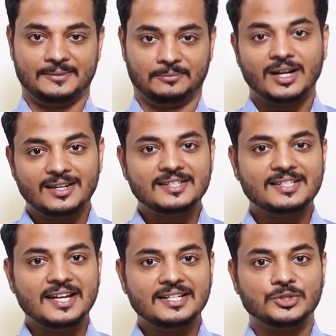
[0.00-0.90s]
To
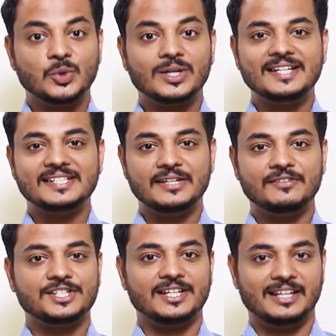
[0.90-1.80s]
understand Euclid's
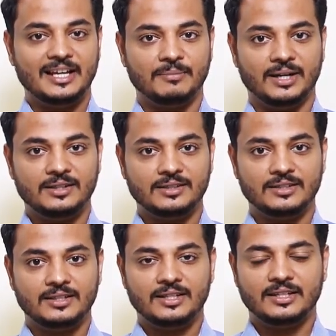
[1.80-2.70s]
division
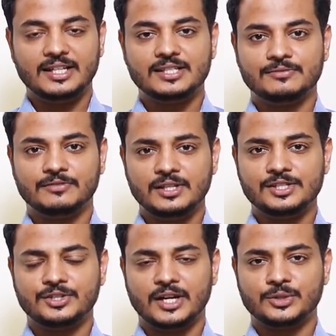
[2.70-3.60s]
lemma, let's
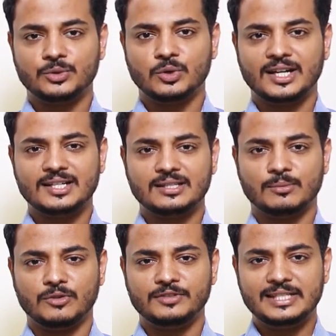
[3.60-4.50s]
first try to look at
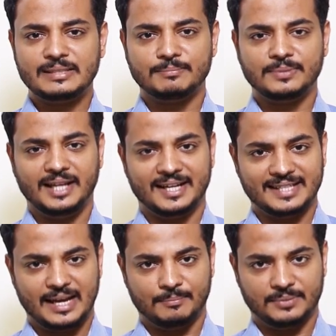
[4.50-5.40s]
some of the simple
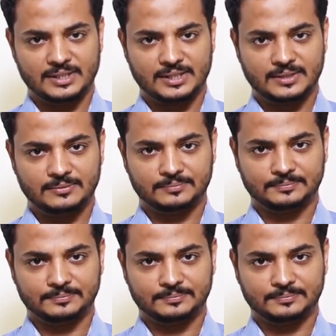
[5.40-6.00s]
examples.